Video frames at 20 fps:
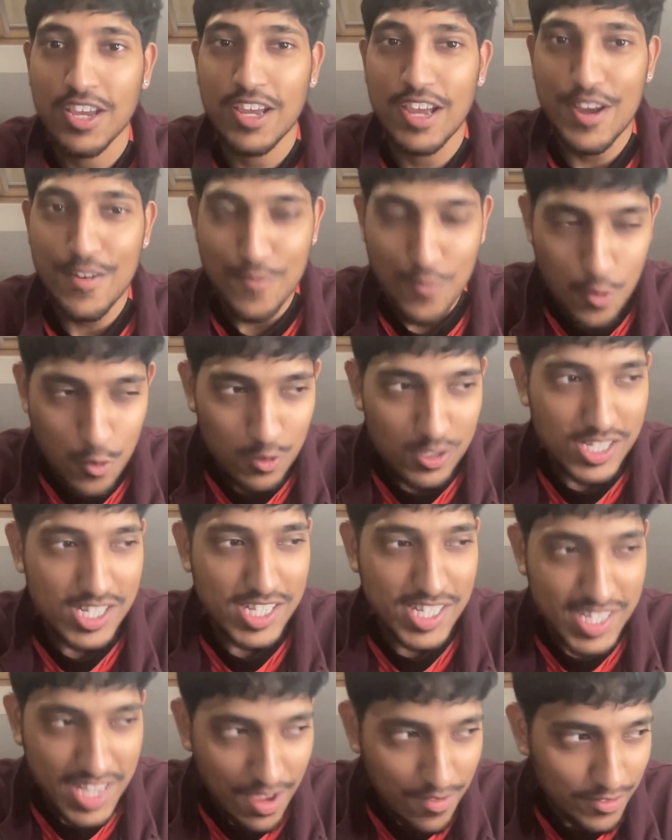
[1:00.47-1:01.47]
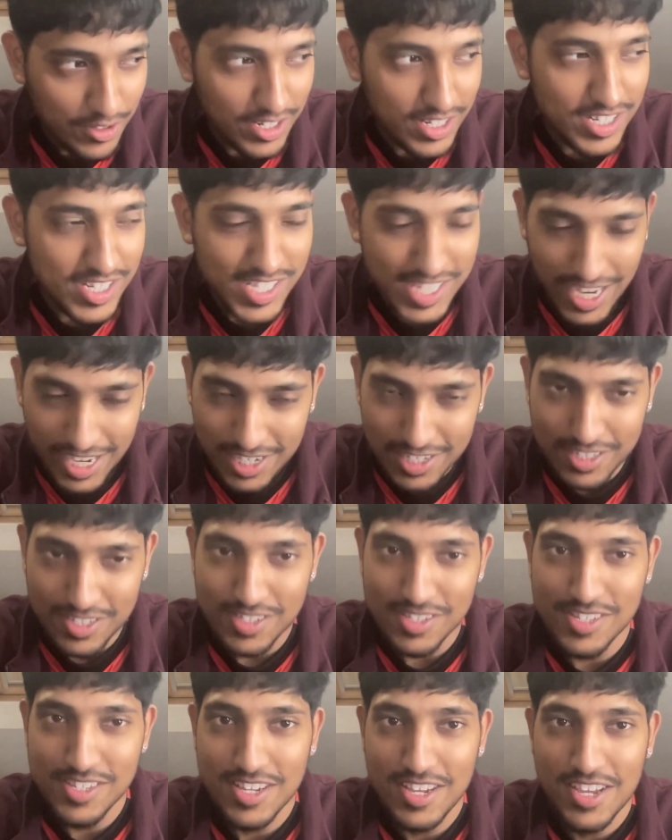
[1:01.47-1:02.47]
47
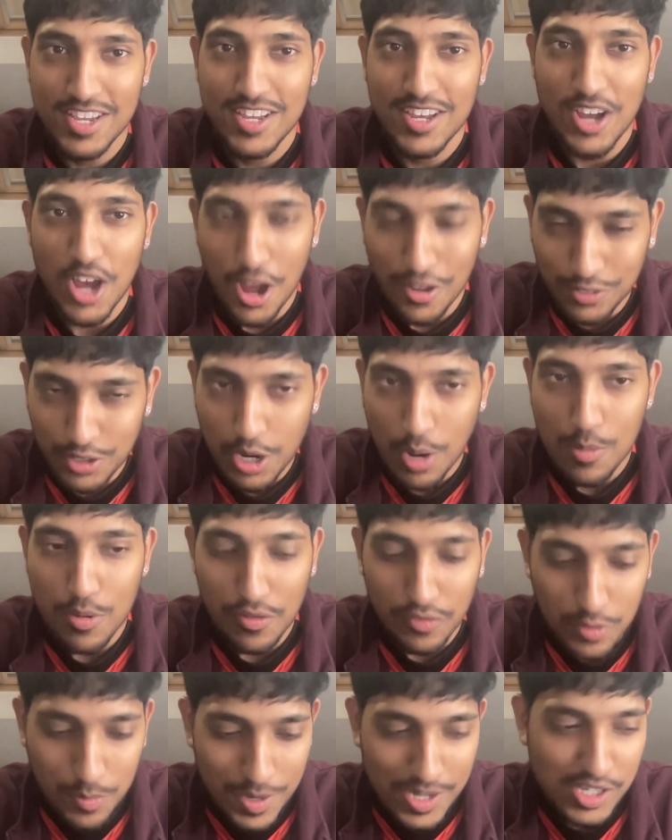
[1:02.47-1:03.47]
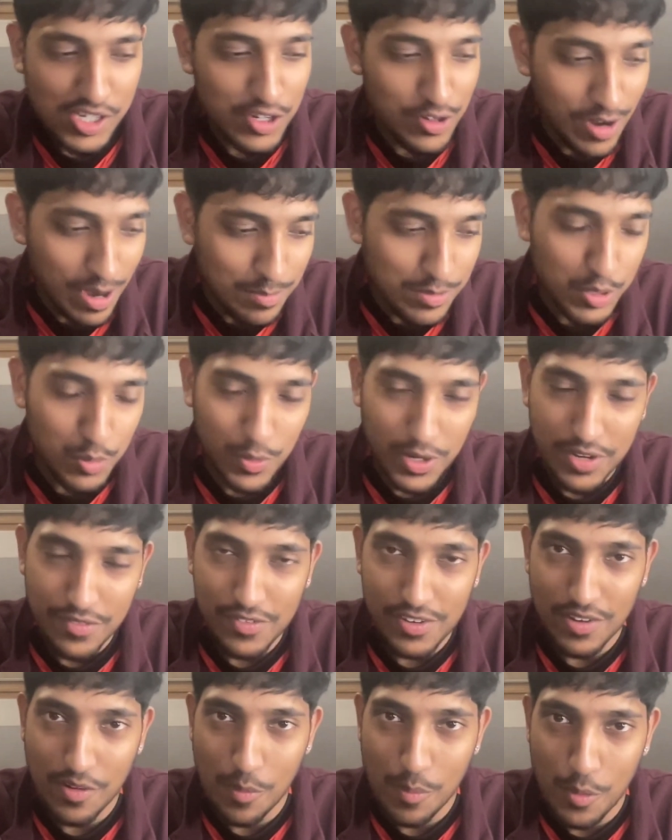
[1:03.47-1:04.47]
seconds after coming off the bench. He grabs the winner
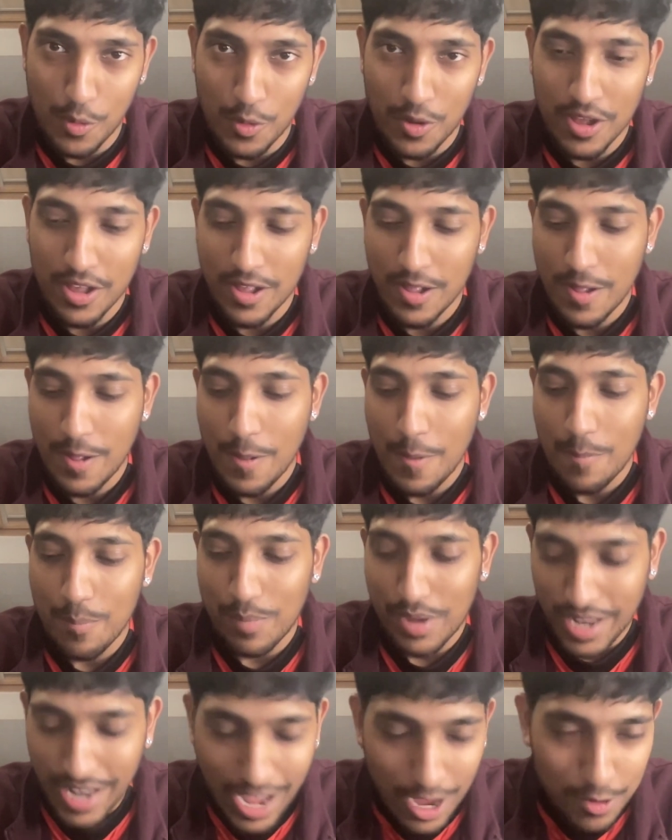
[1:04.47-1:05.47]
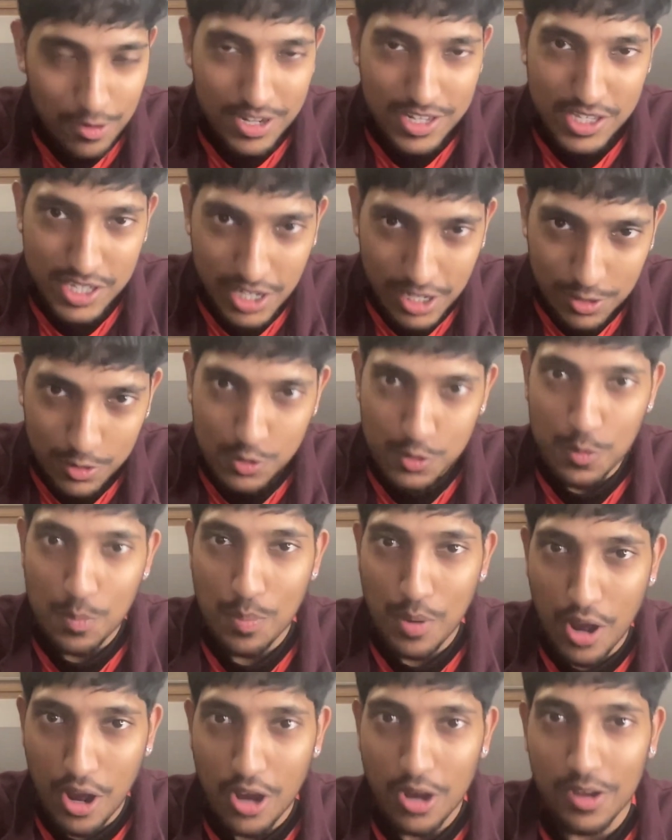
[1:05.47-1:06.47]
for Liverpool. But that only tells you
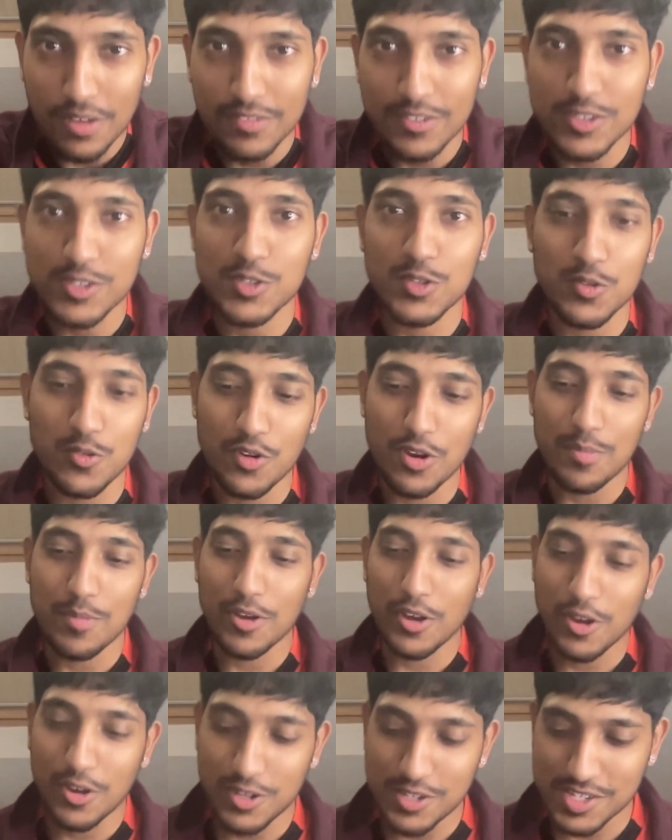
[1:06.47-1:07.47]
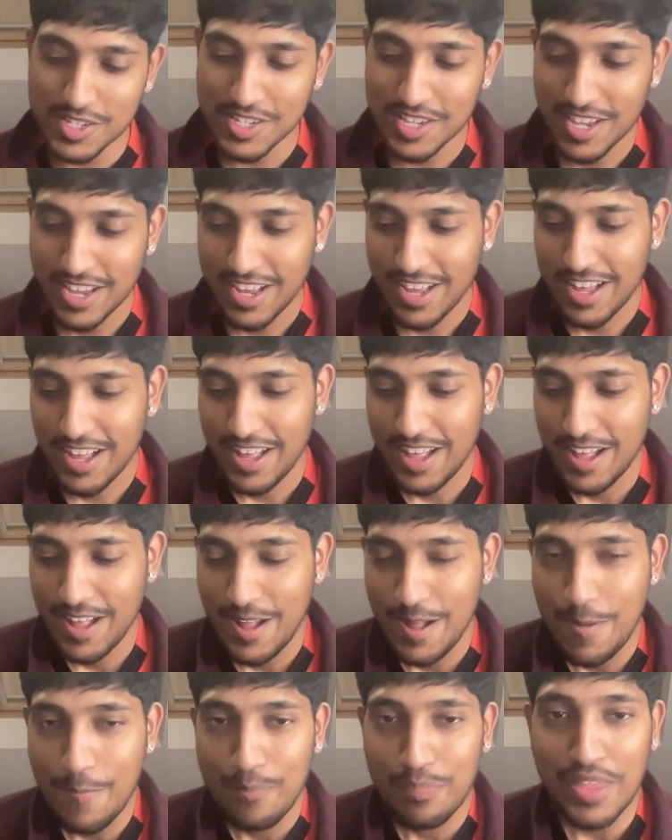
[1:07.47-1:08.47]
part of the story because,
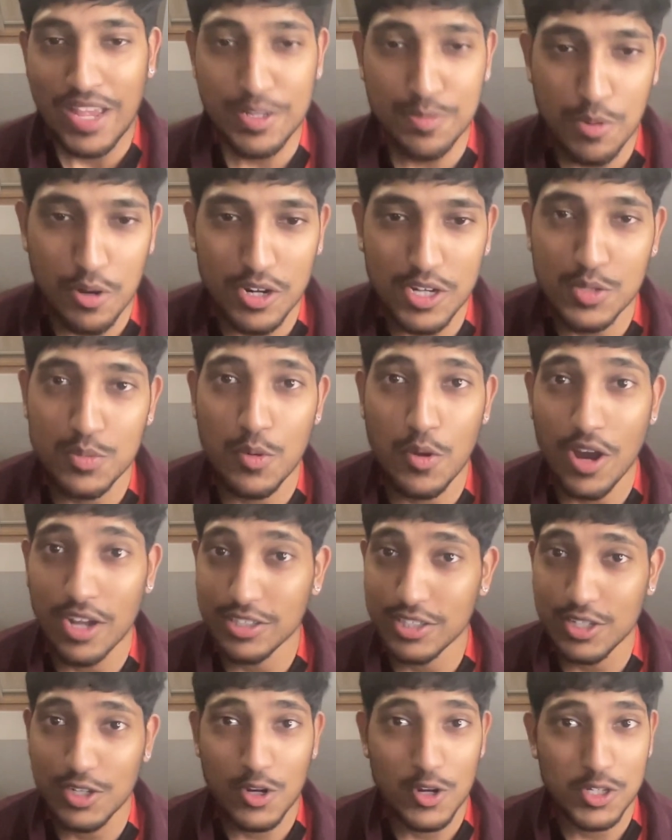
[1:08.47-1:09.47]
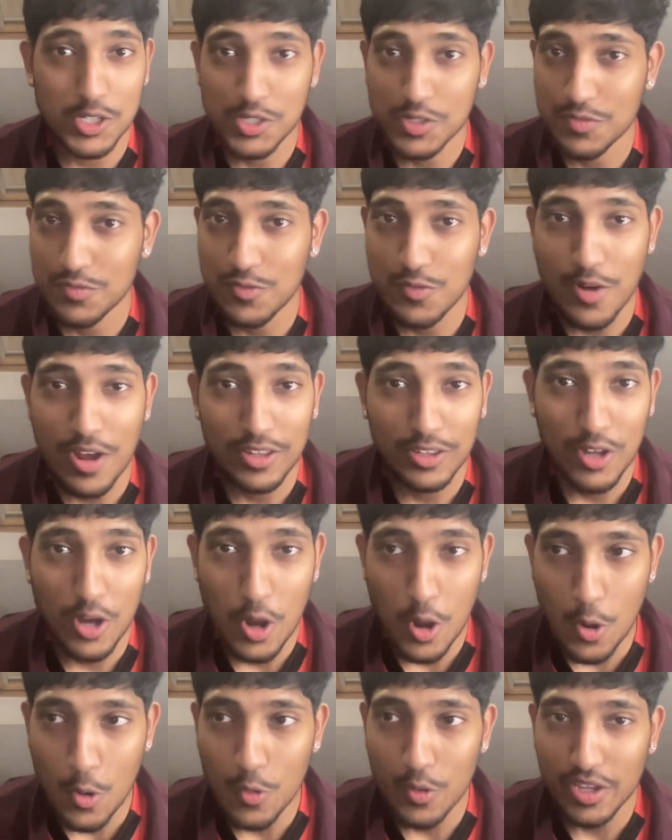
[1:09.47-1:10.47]
let's be honest, we were under the cosh throughout the
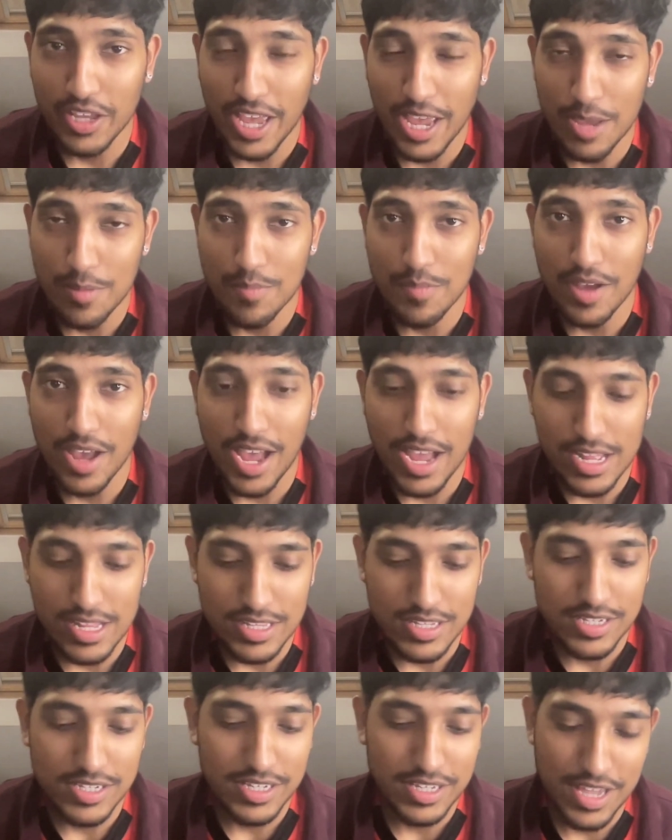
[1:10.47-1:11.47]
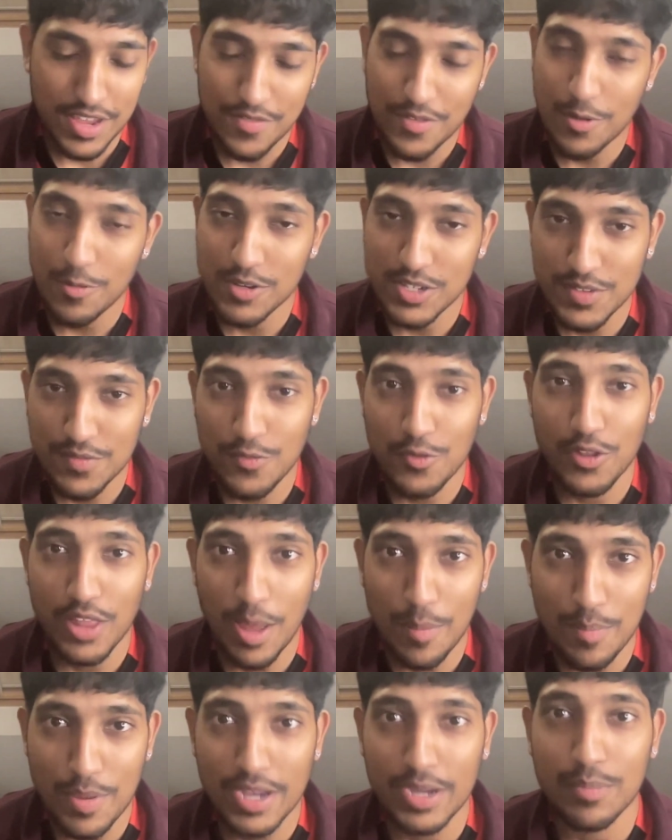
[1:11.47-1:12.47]
whole game. And if it wasn't for
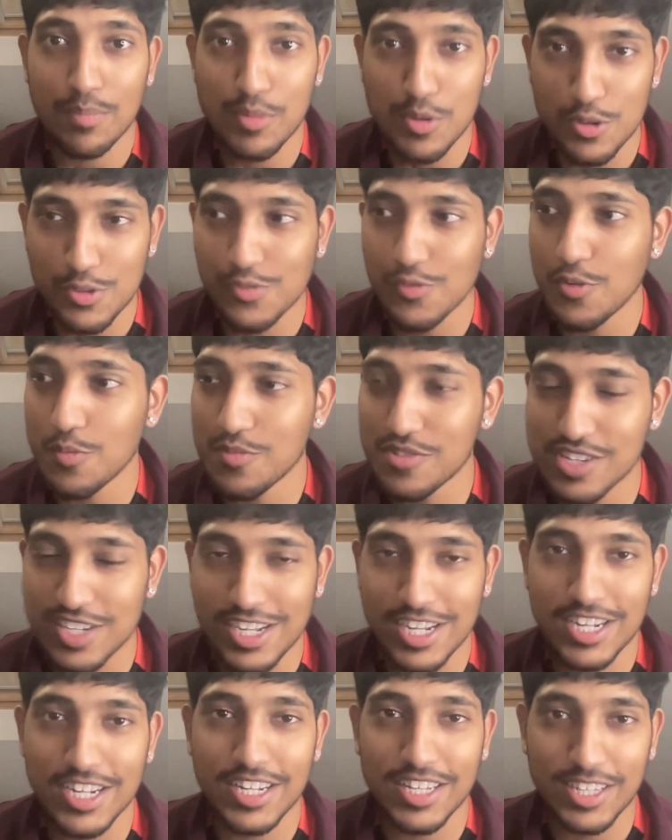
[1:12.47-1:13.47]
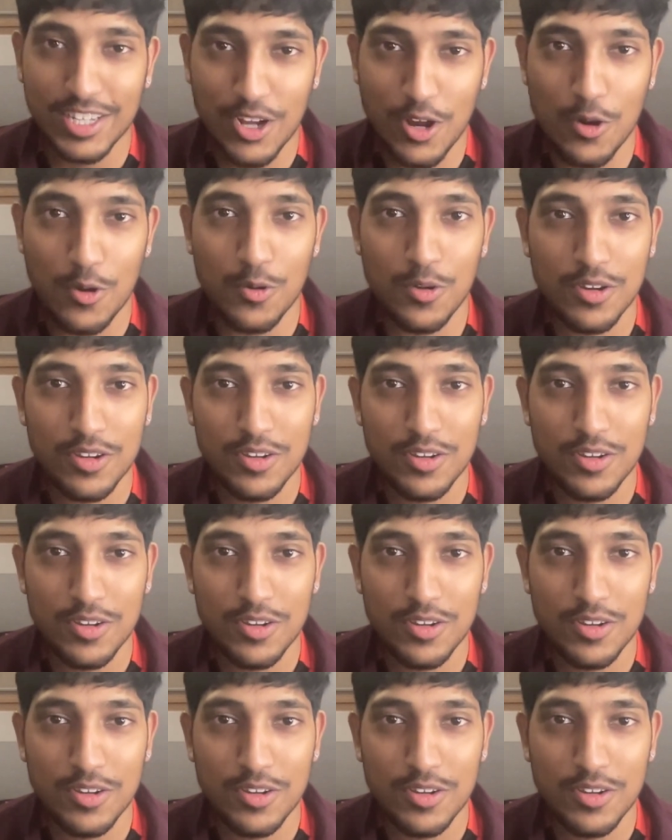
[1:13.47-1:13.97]
that big, beautiful Brazilian in the goal,